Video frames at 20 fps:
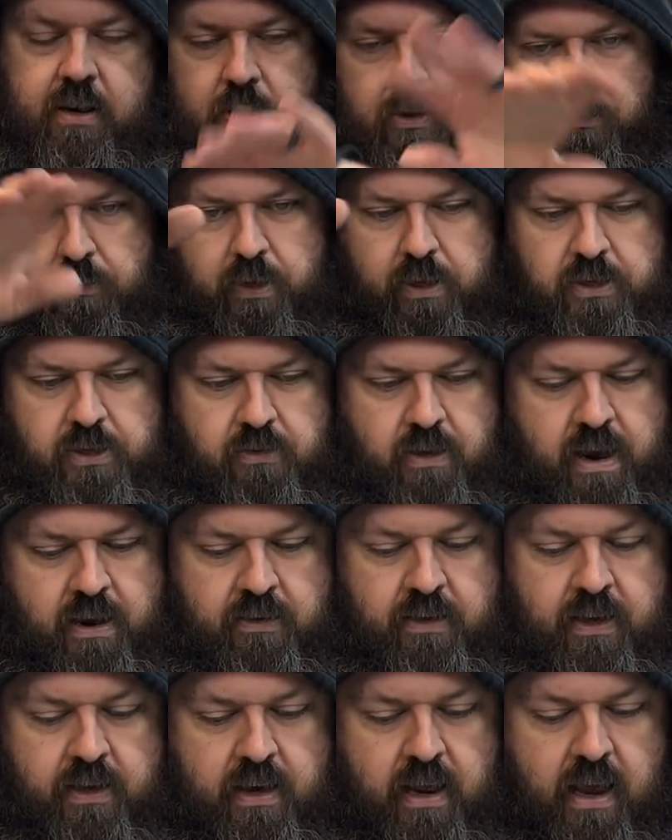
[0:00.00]
You build
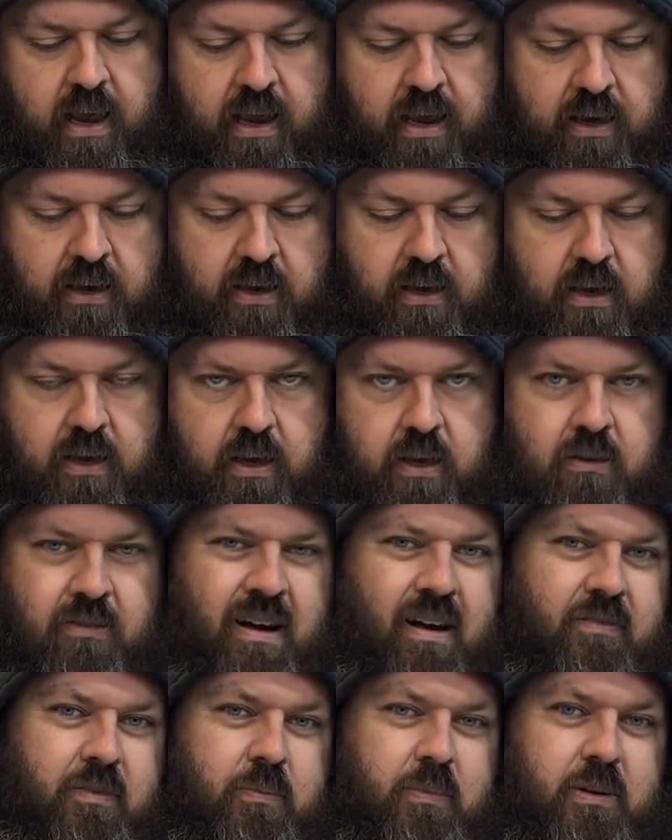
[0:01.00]
around it, and you don't
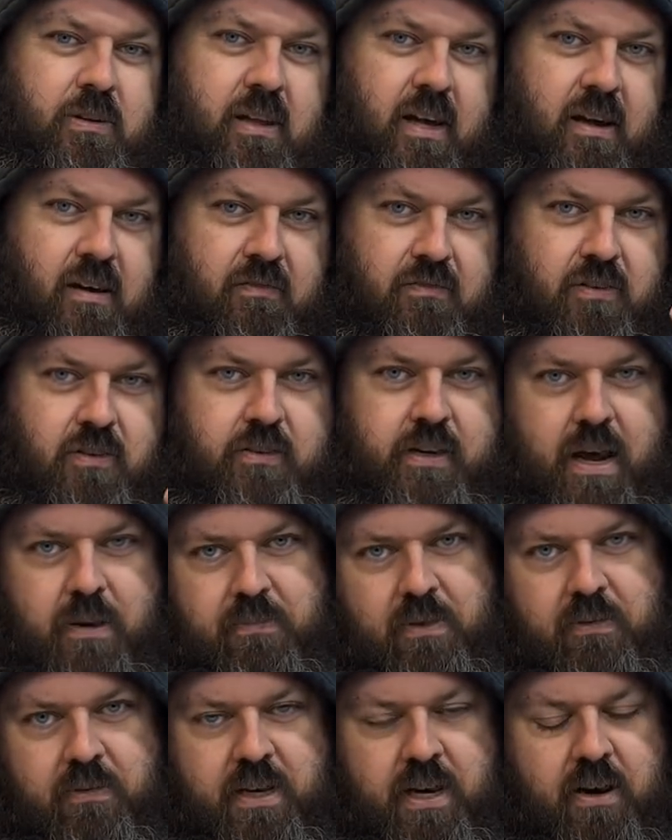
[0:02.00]
have to build like a full
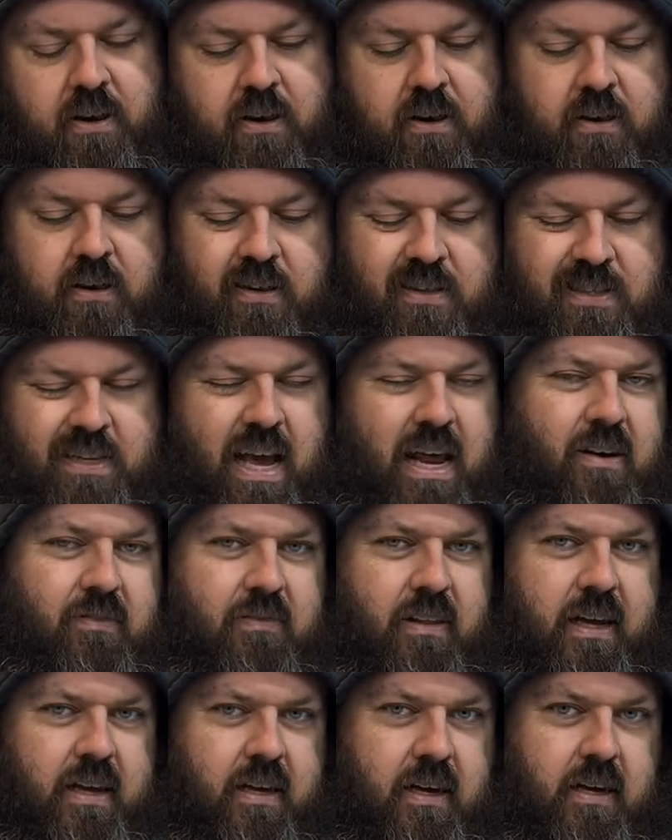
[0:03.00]
depth interior. It's kind of
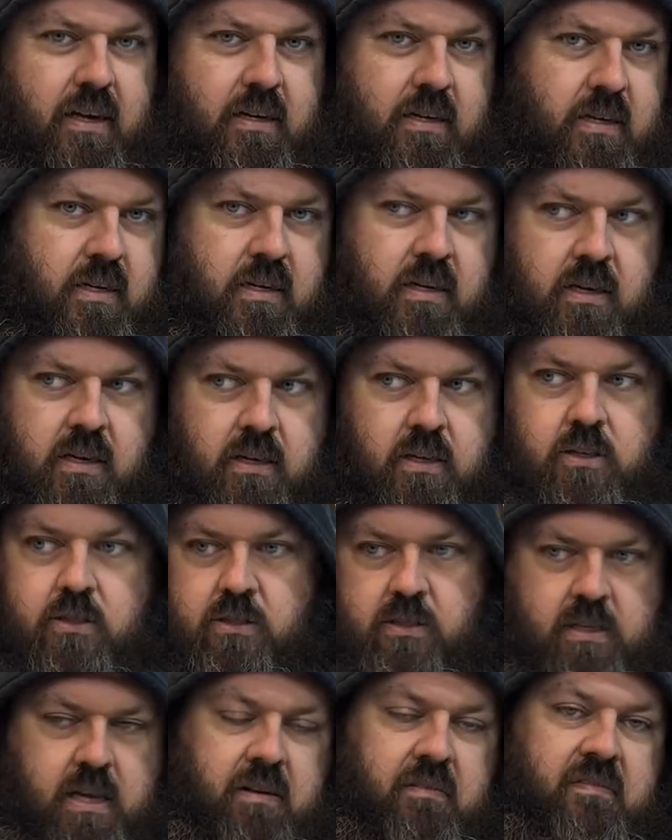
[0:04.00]
like a
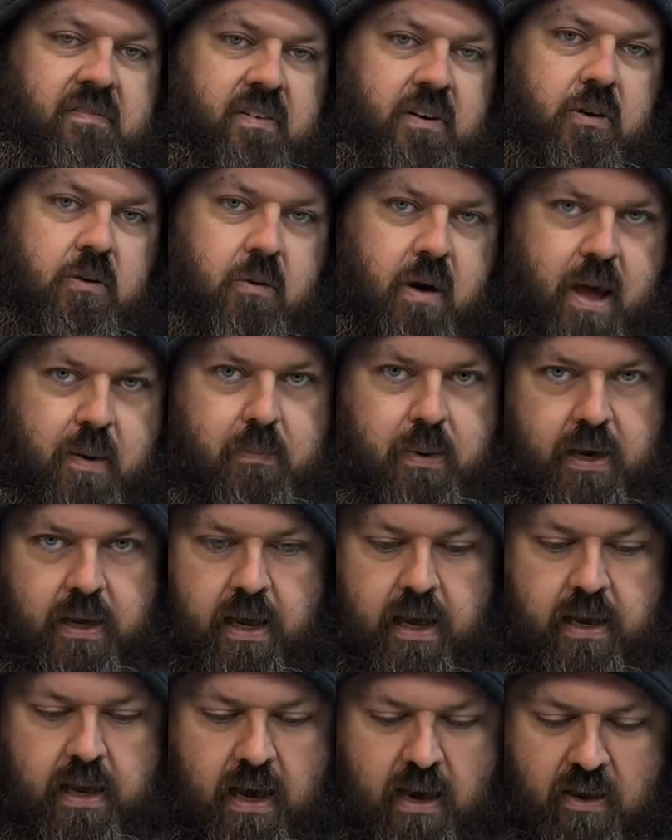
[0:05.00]
10 foot away
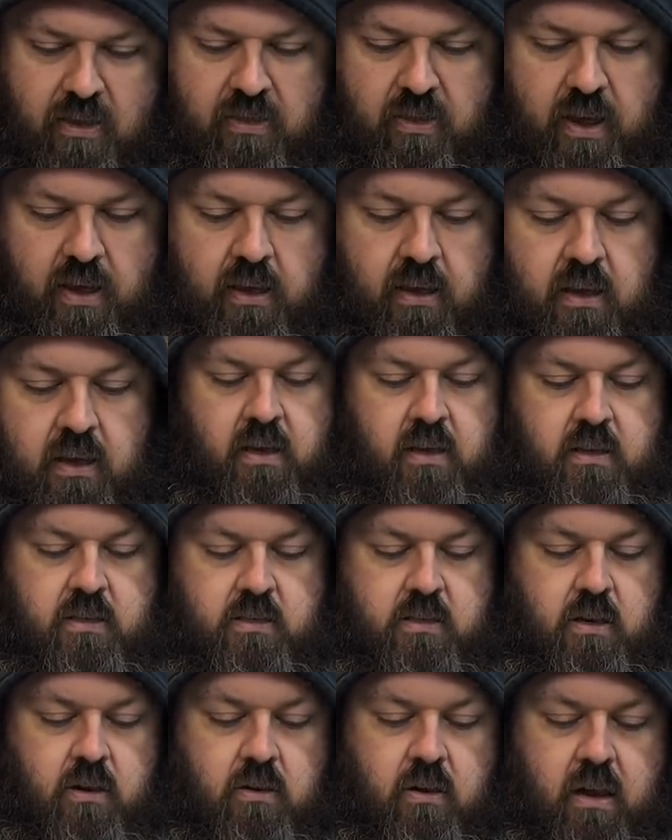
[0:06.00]
buggy kind of thing.
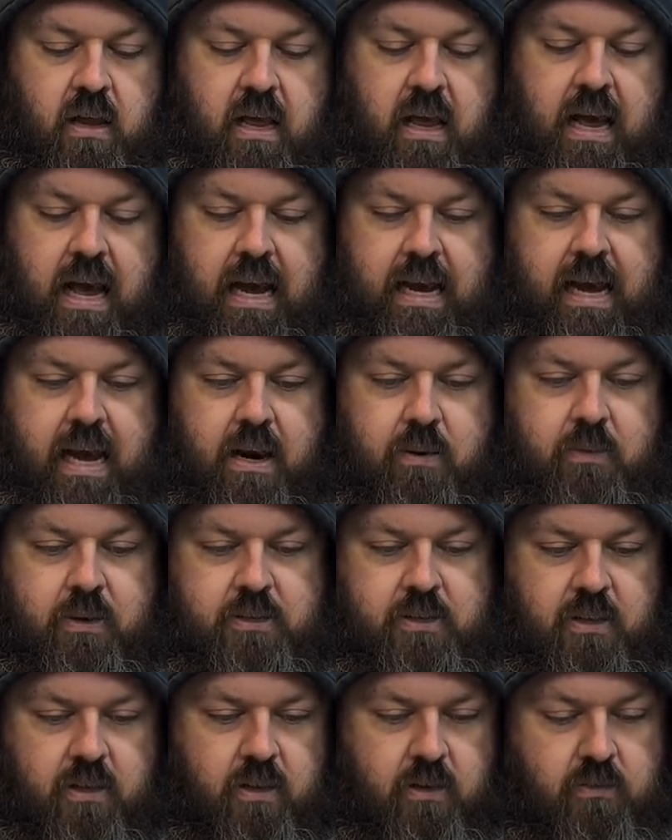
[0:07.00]
So I got a
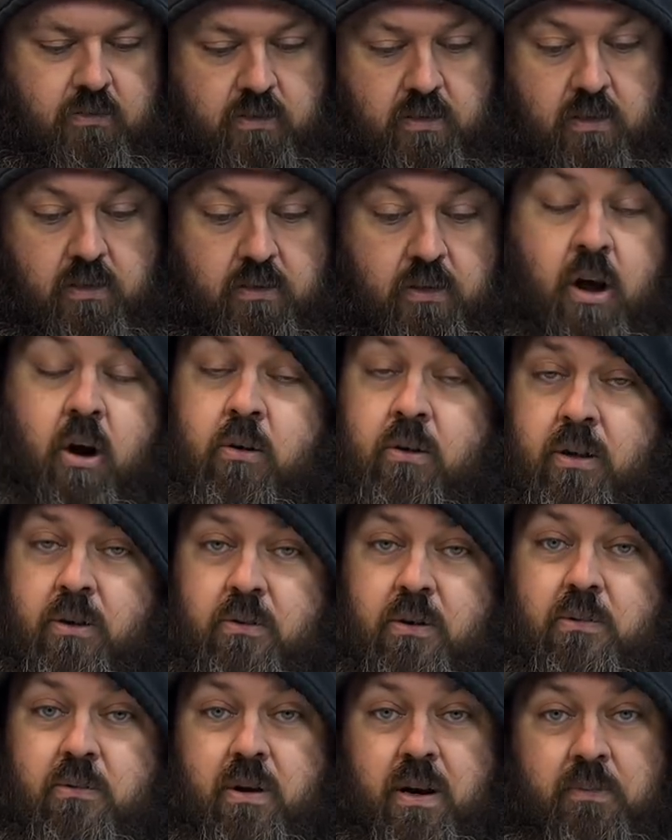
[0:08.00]
bunch of those. No clue
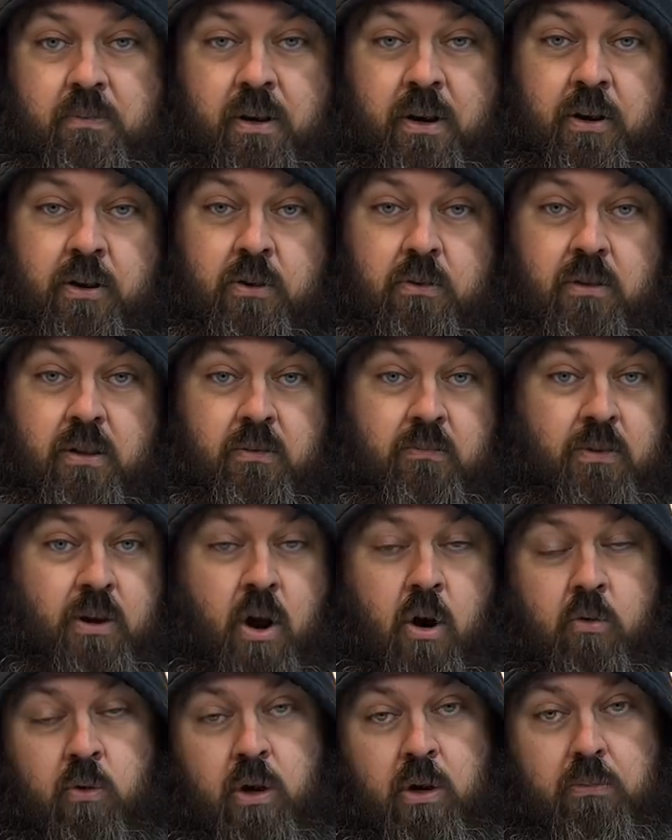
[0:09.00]
with what I'm going to do with them.
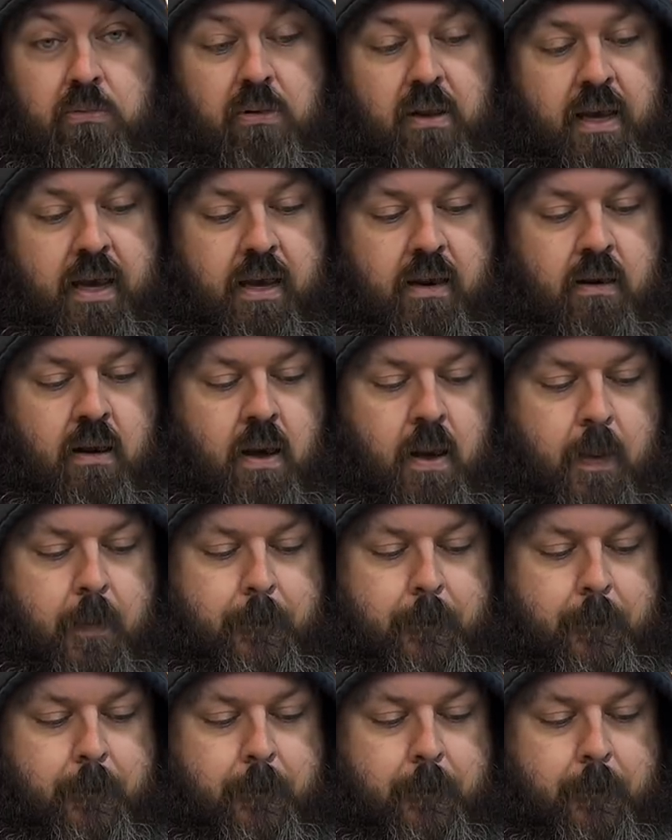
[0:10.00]
No real plan.